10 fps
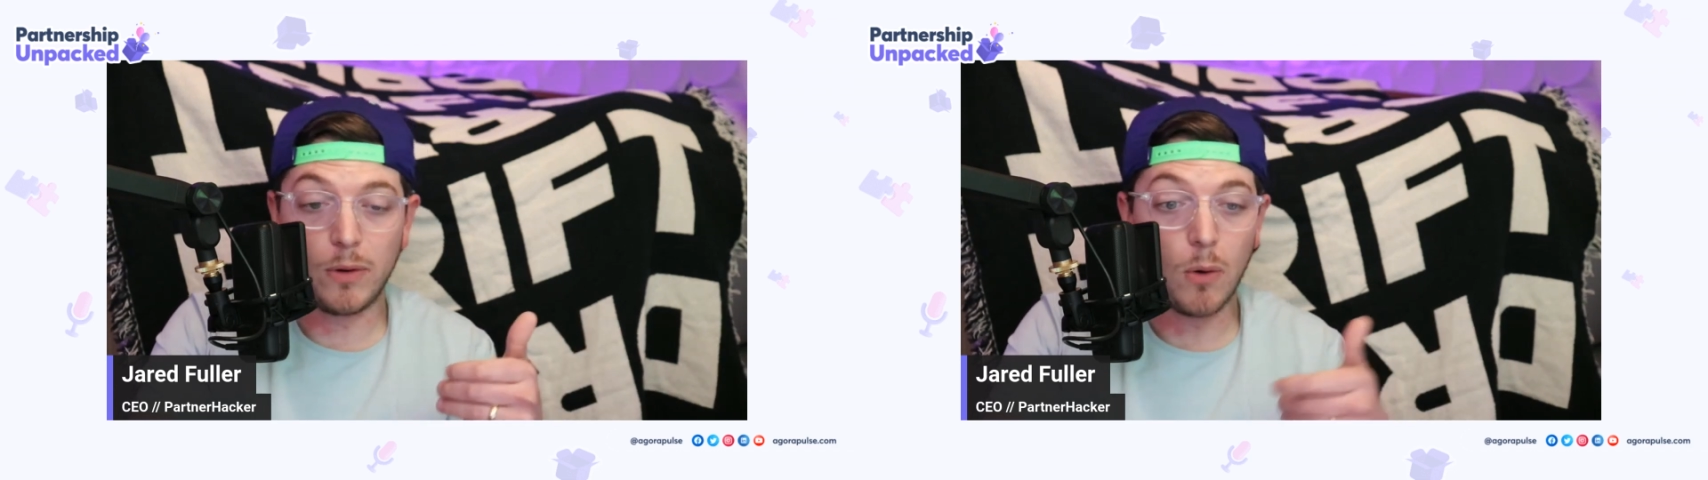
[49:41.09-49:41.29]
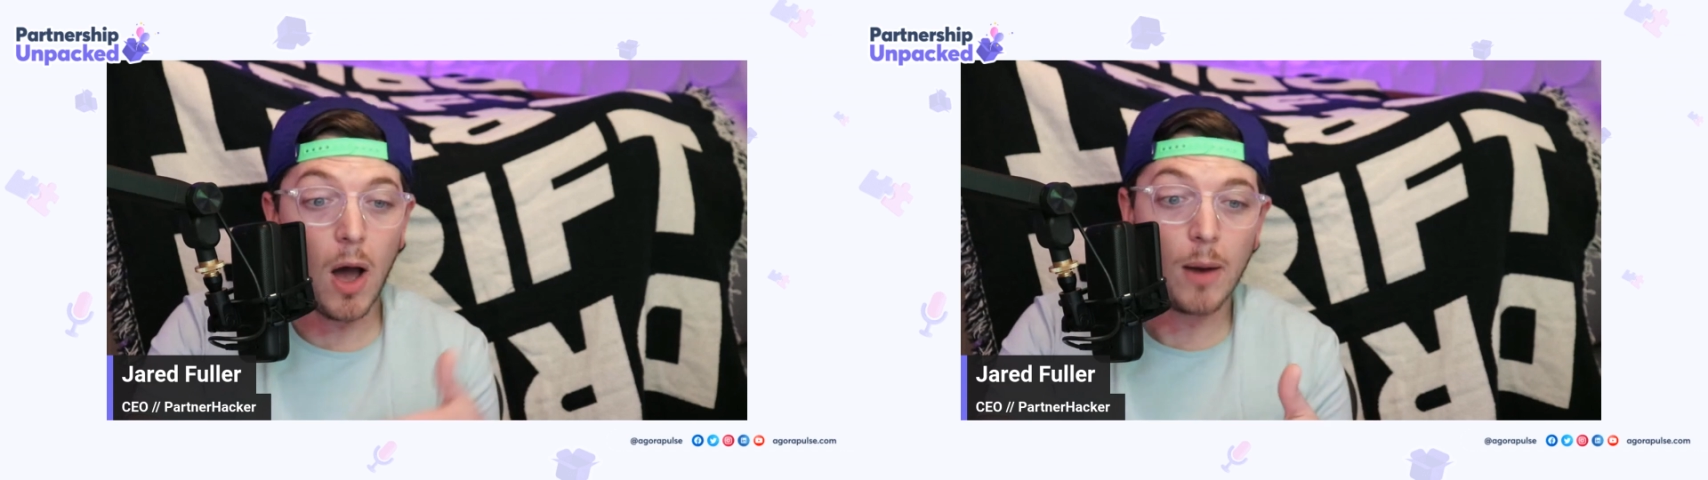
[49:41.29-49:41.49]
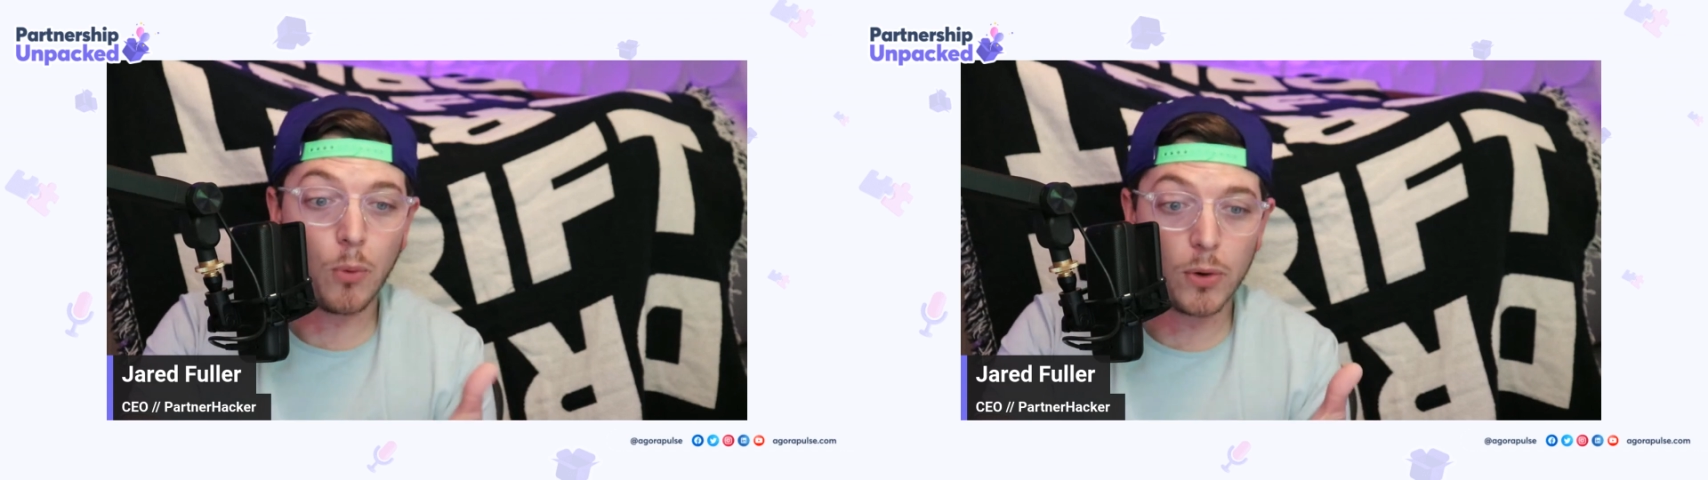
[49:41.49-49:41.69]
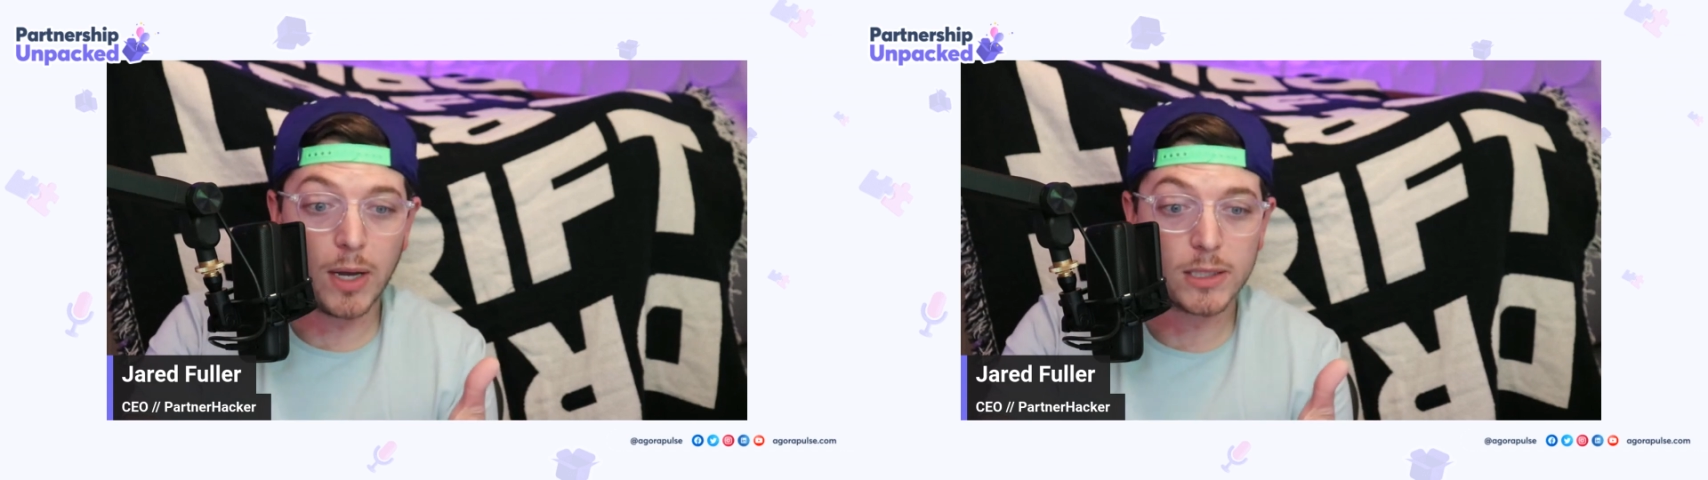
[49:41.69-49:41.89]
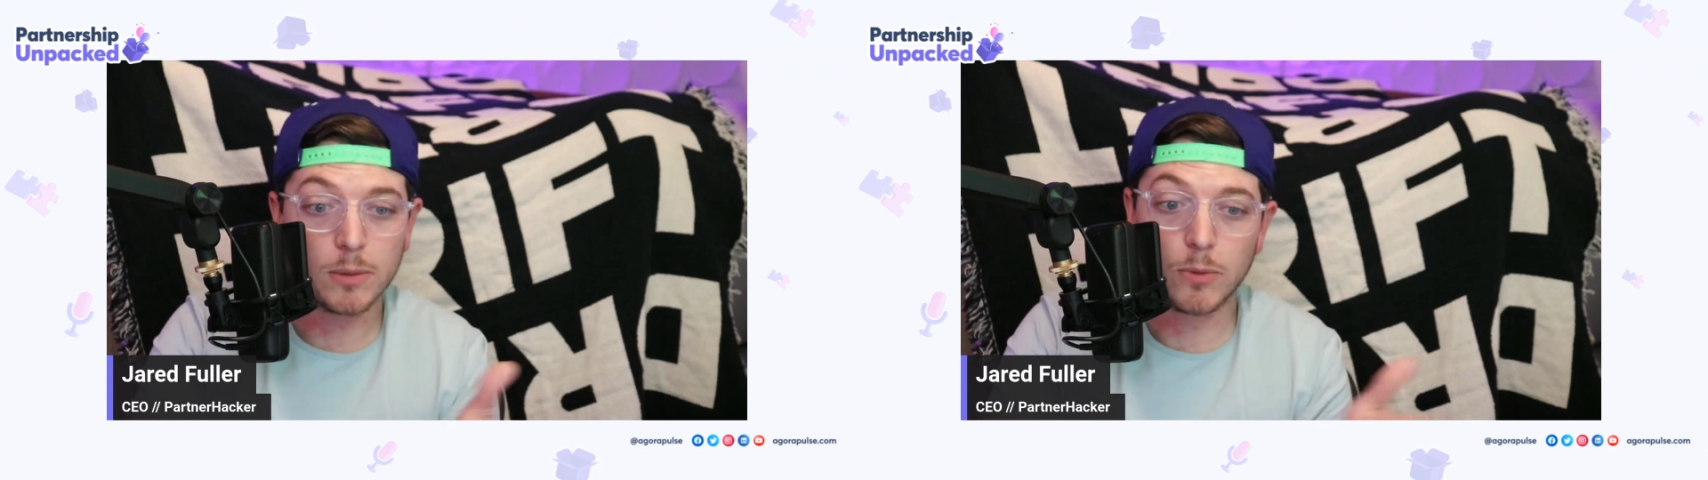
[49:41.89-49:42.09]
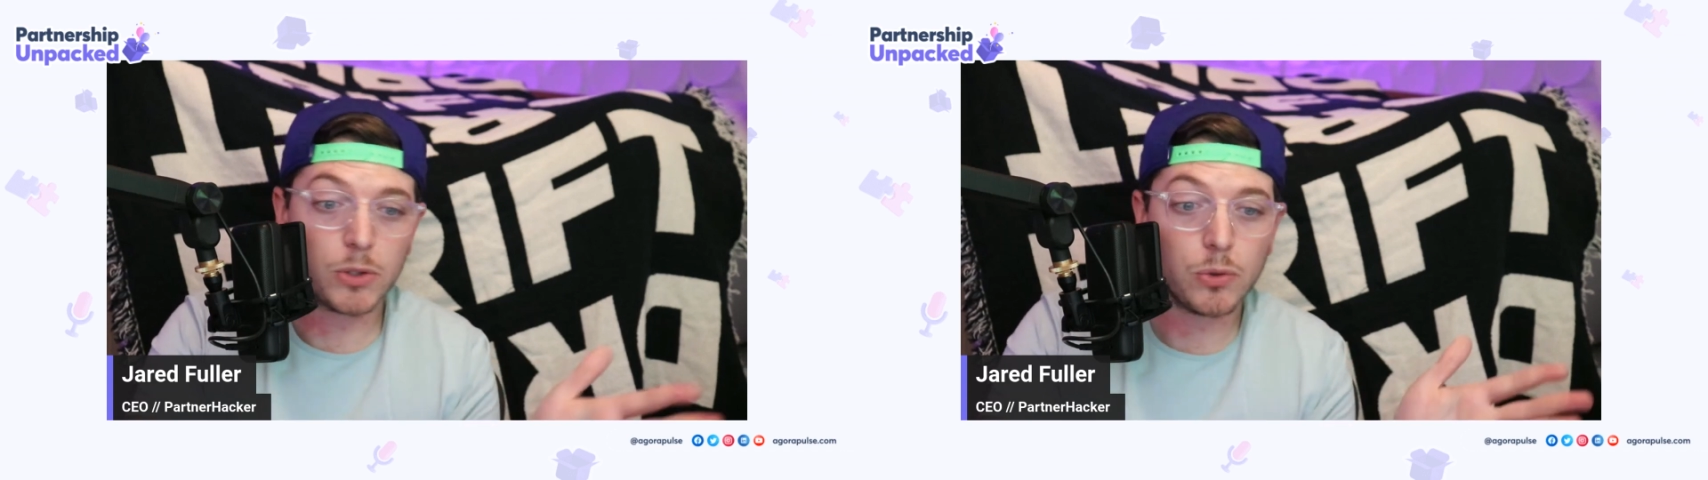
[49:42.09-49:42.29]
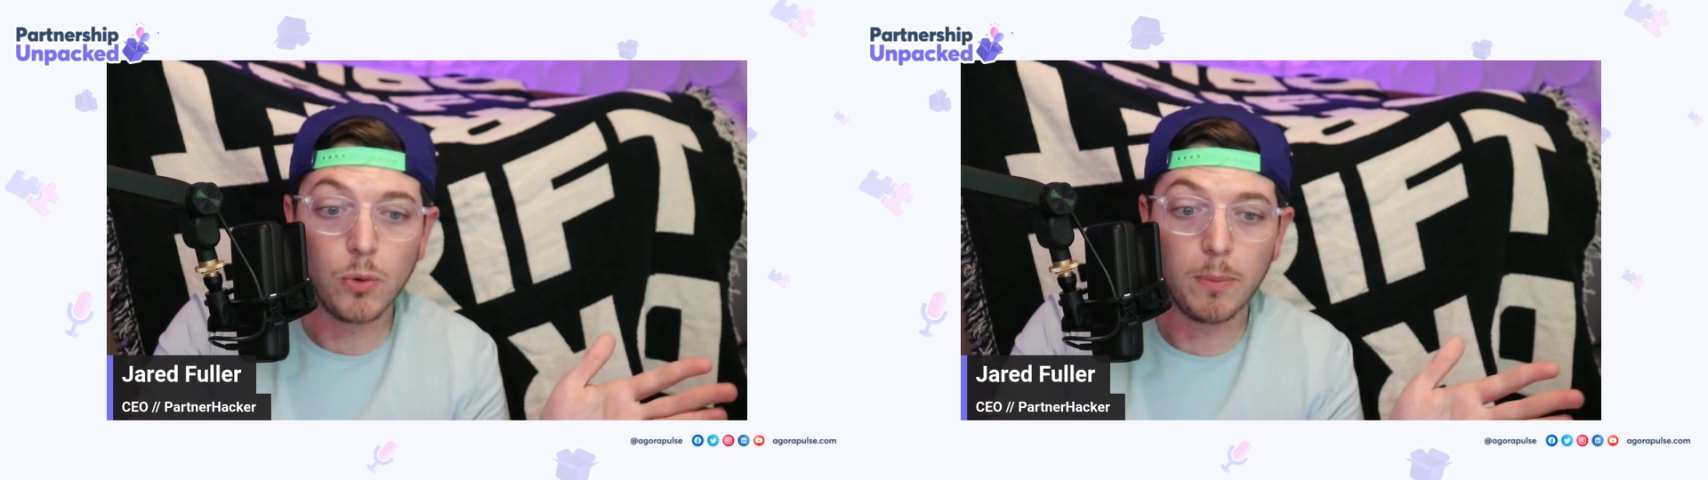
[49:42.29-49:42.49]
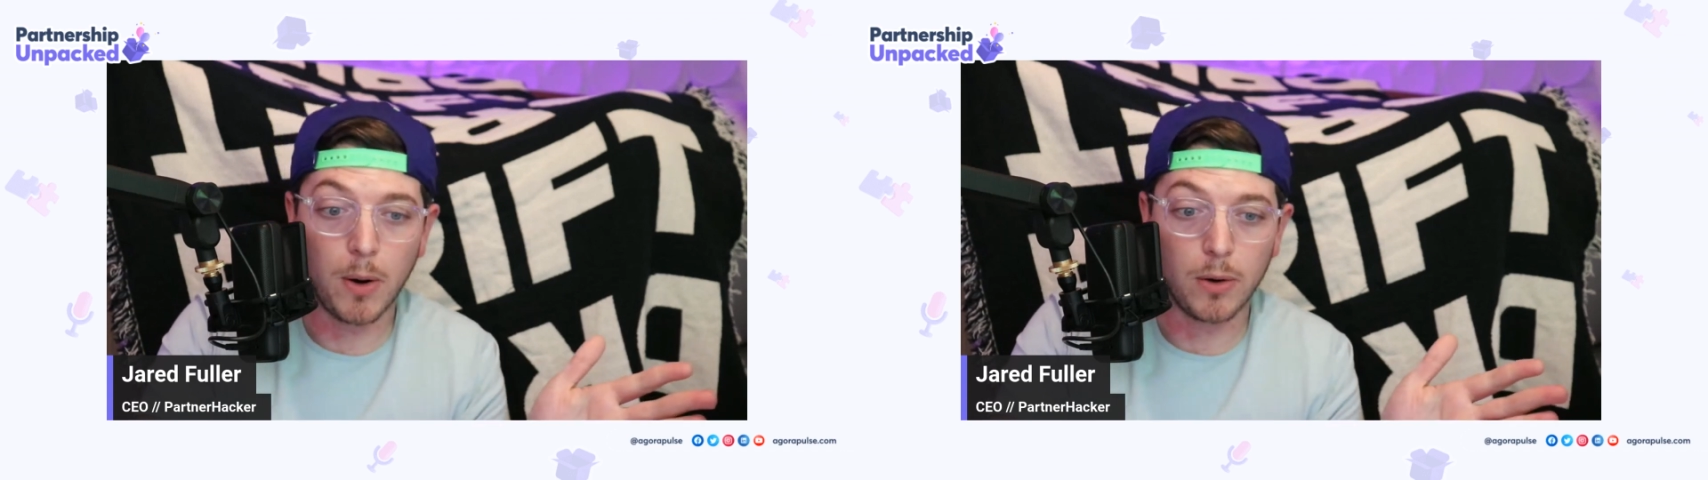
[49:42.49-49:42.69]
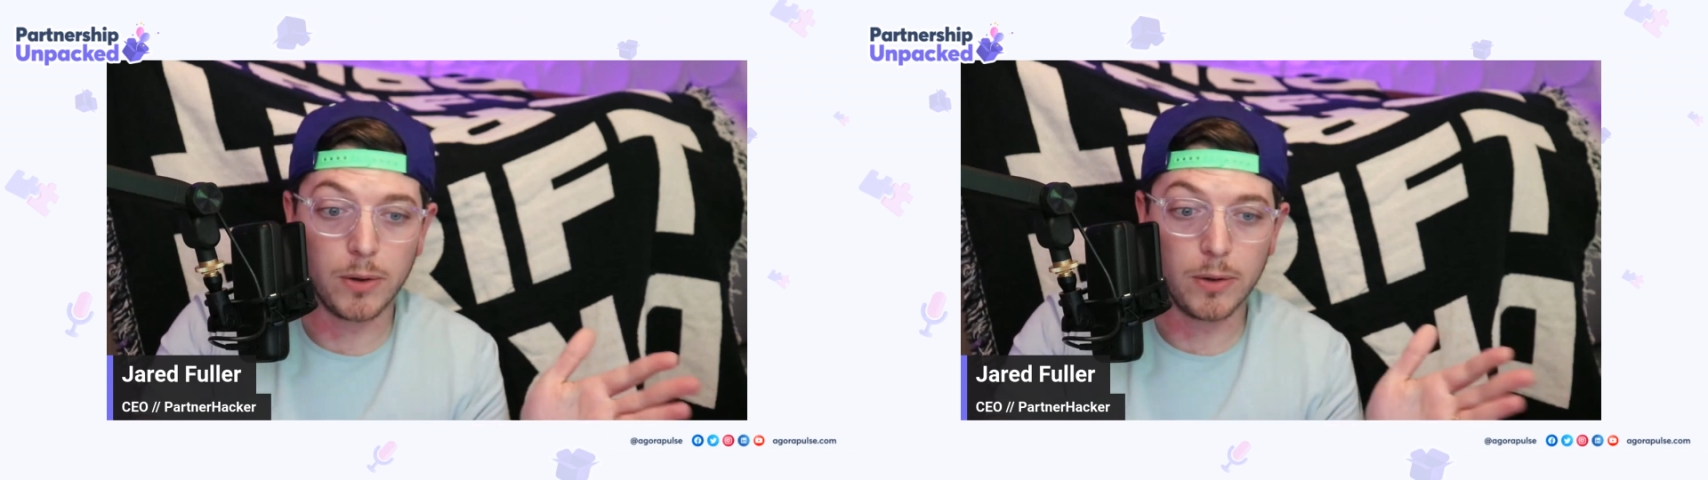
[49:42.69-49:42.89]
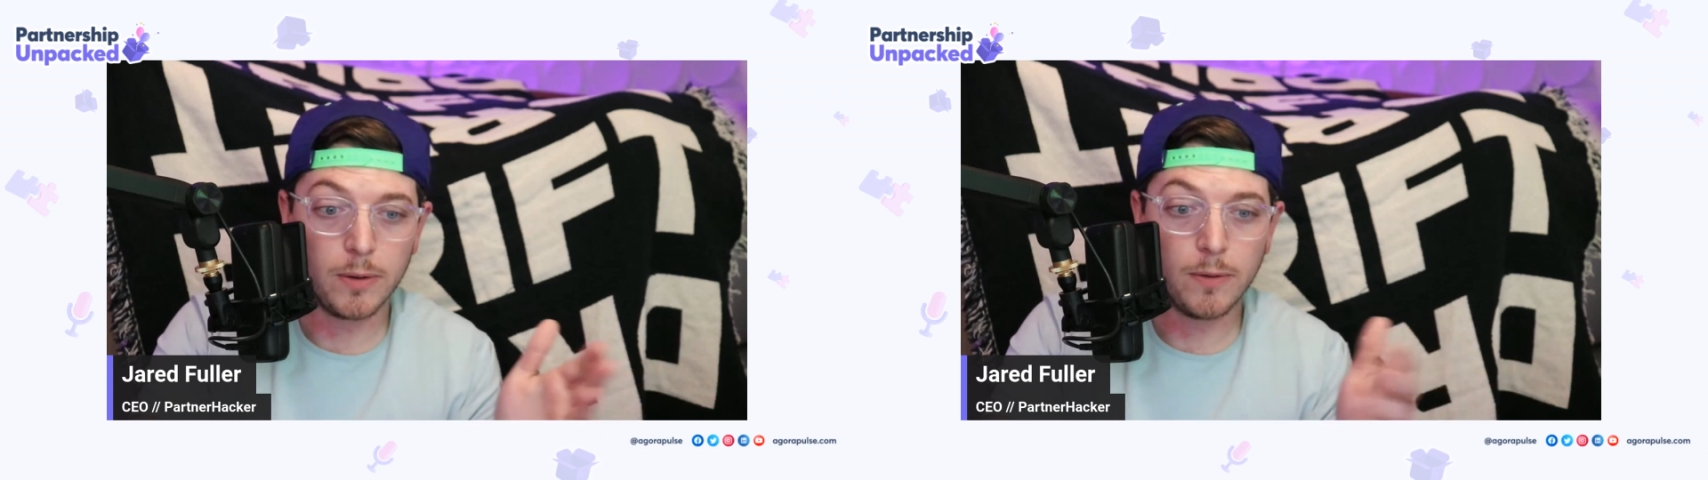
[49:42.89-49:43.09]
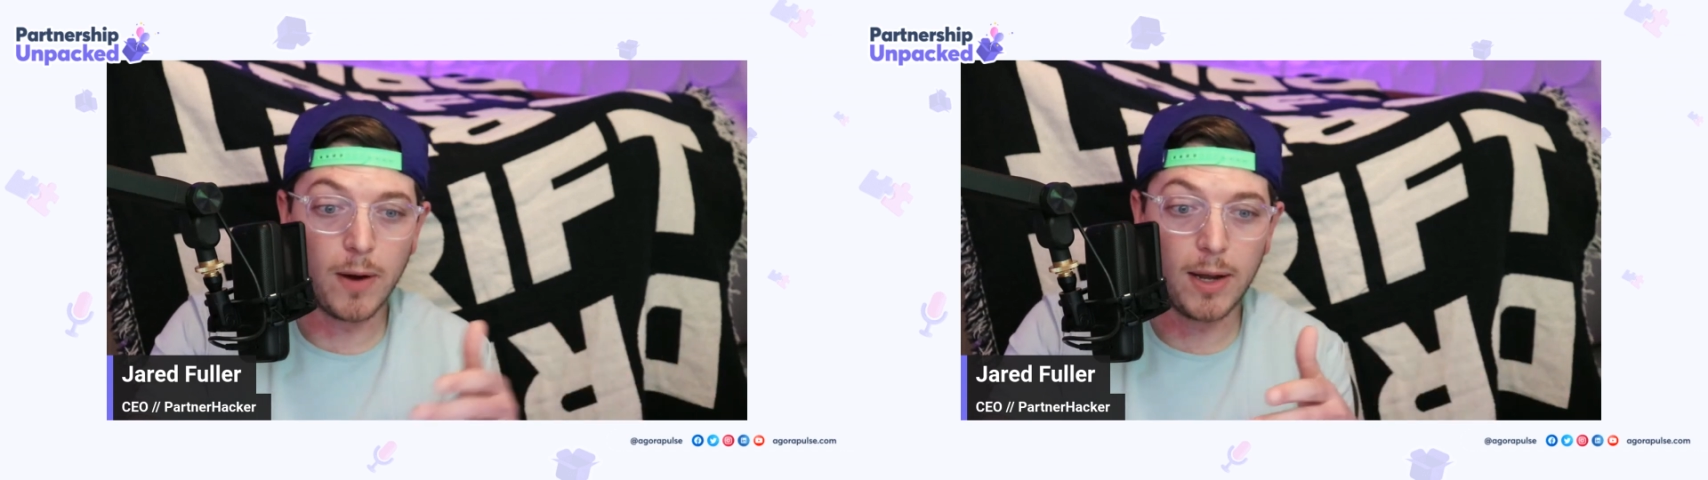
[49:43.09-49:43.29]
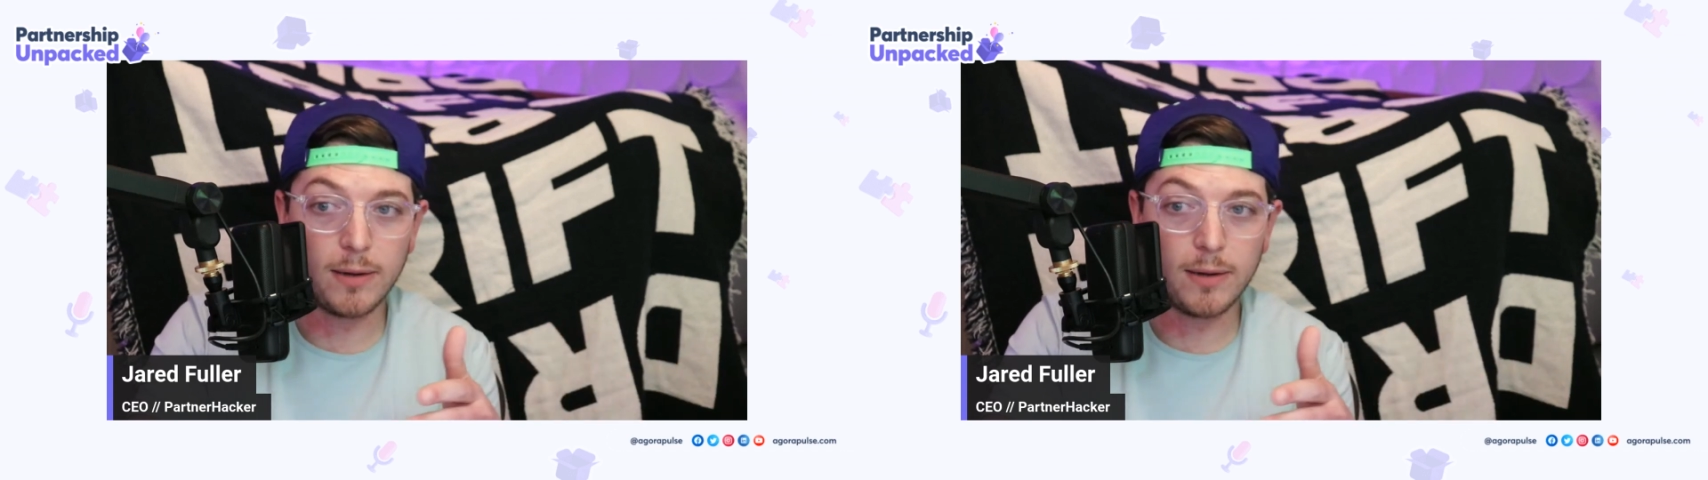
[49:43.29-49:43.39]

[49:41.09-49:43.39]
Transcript: onboard customers through a partner, right?